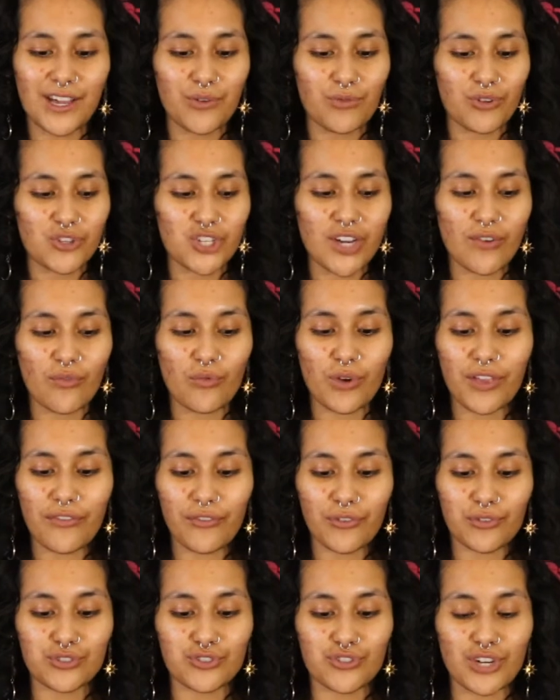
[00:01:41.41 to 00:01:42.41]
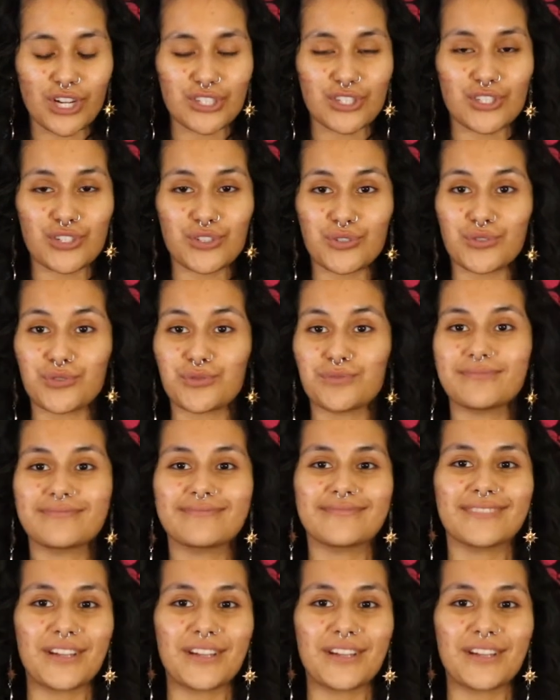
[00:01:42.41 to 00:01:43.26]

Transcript: whichever one you feel drawn to,